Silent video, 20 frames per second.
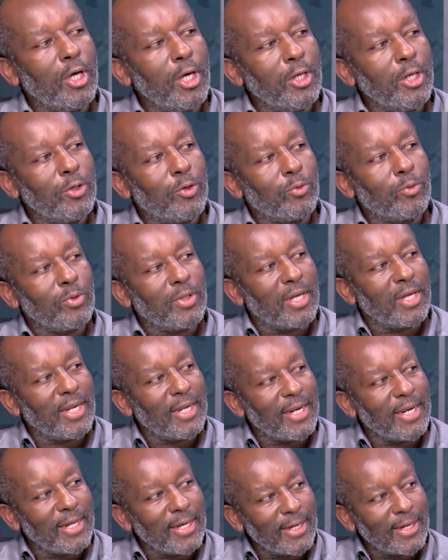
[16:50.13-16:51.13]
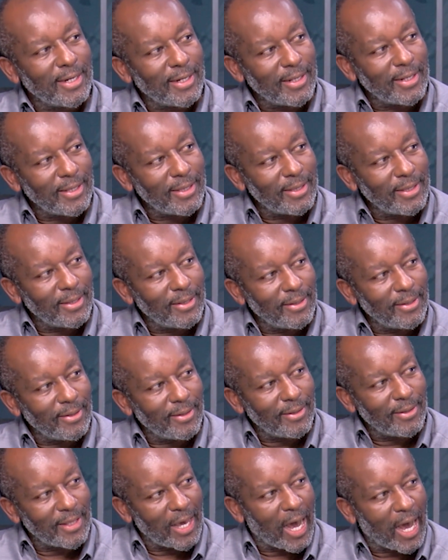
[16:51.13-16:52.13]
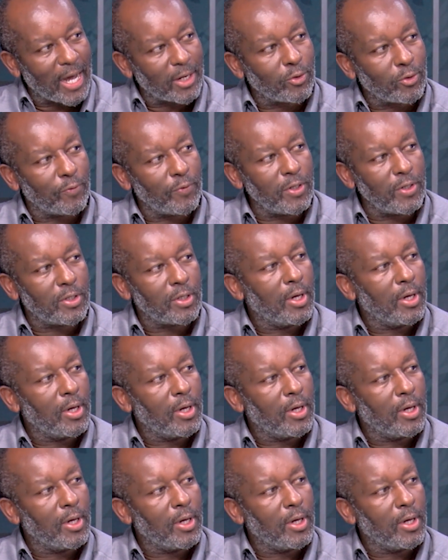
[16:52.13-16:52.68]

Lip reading: into the heart of it,